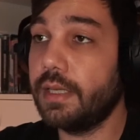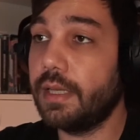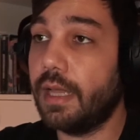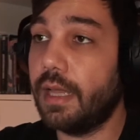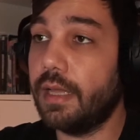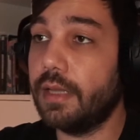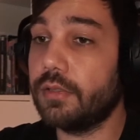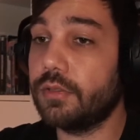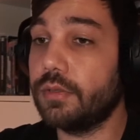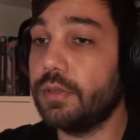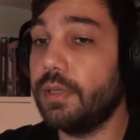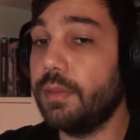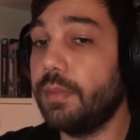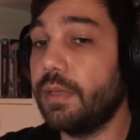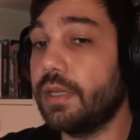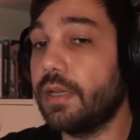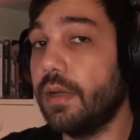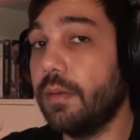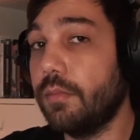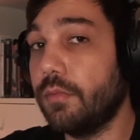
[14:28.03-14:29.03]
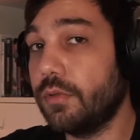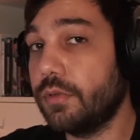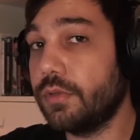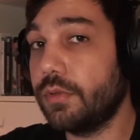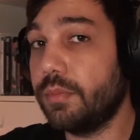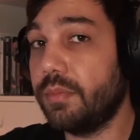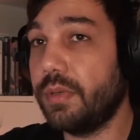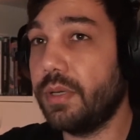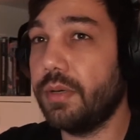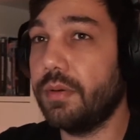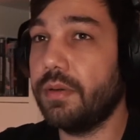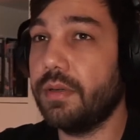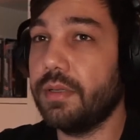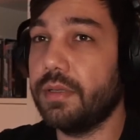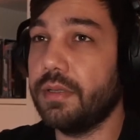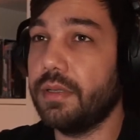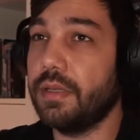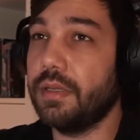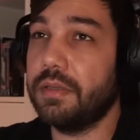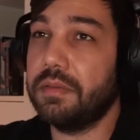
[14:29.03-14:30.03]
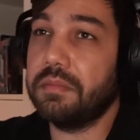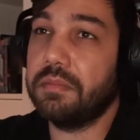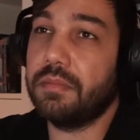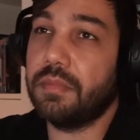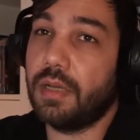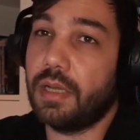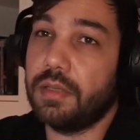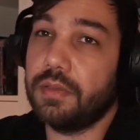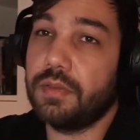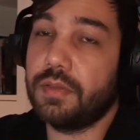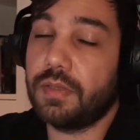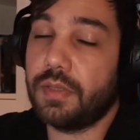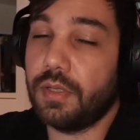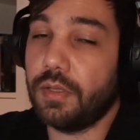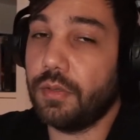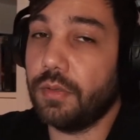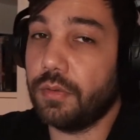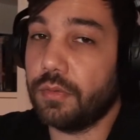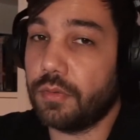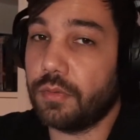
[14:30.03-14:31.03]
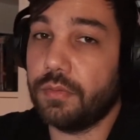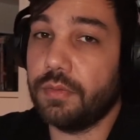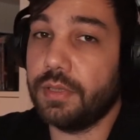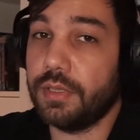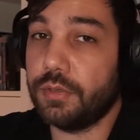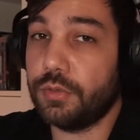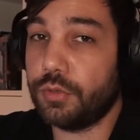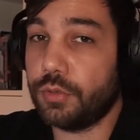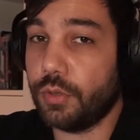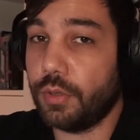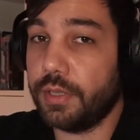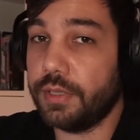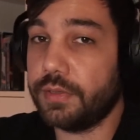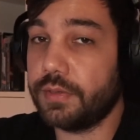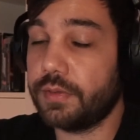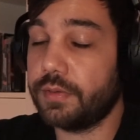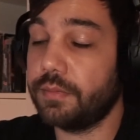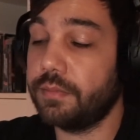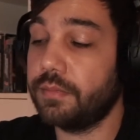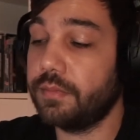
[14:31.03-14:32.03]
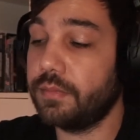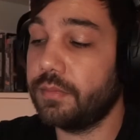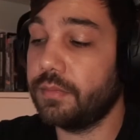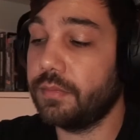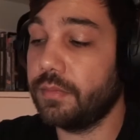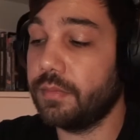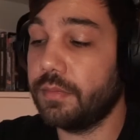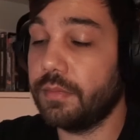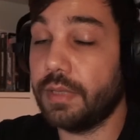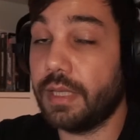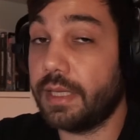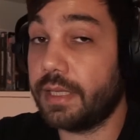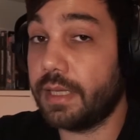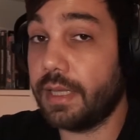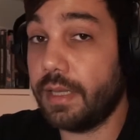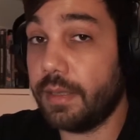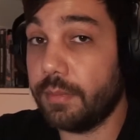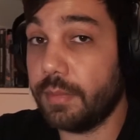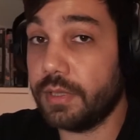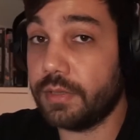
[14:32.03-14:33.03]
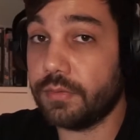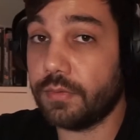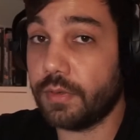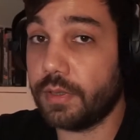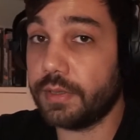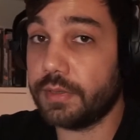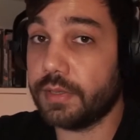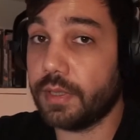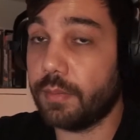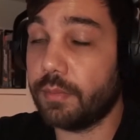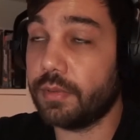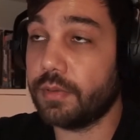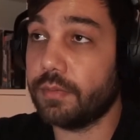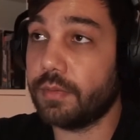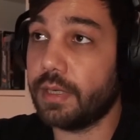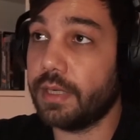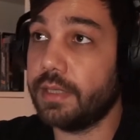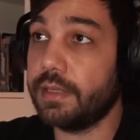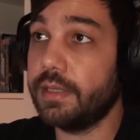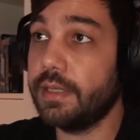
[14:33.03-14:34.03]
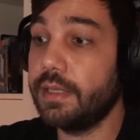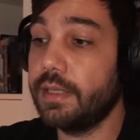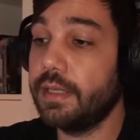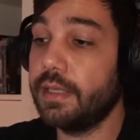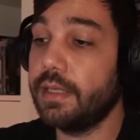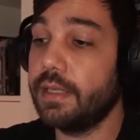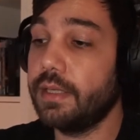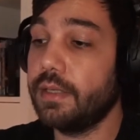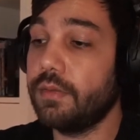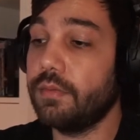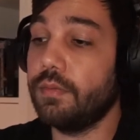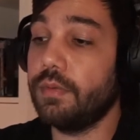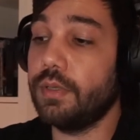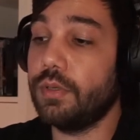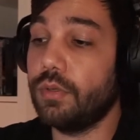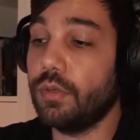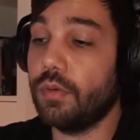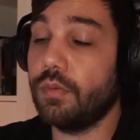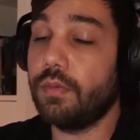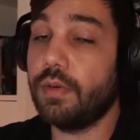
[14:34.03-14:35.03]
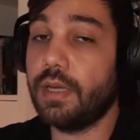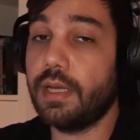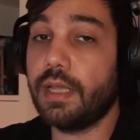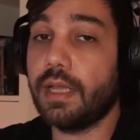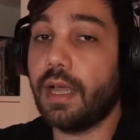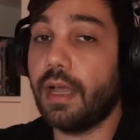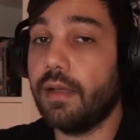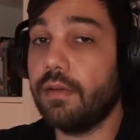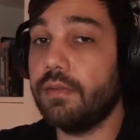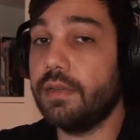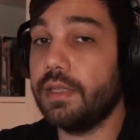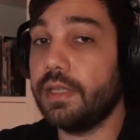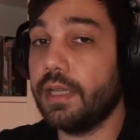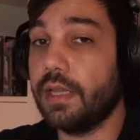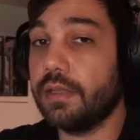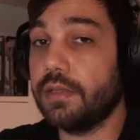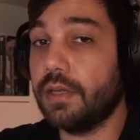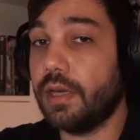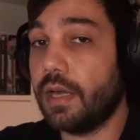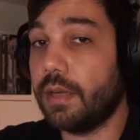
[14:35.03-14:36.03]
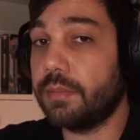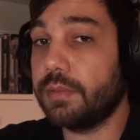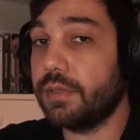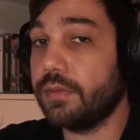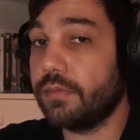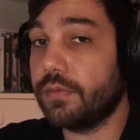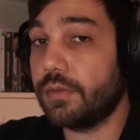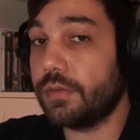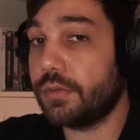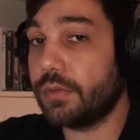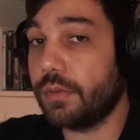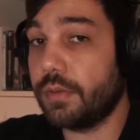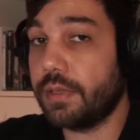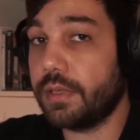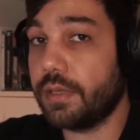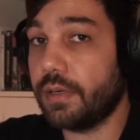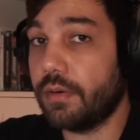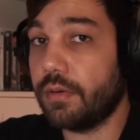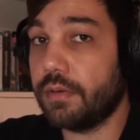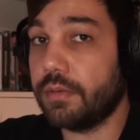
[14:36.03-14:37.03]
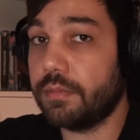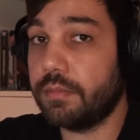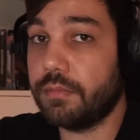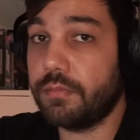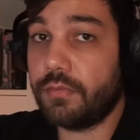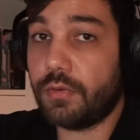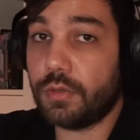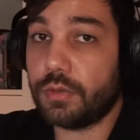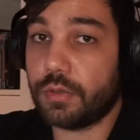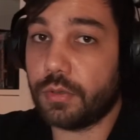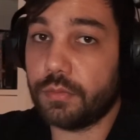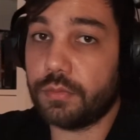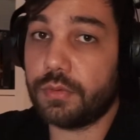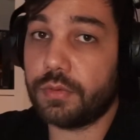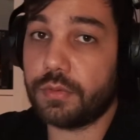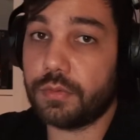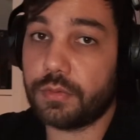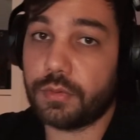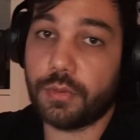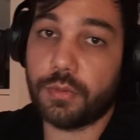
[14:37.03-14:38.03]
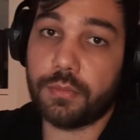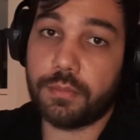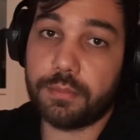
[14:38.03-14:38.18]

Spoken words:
so they become more superior and honestly your only choice. Like Immich, for example, right? We don't really have any other option for storing our photos, so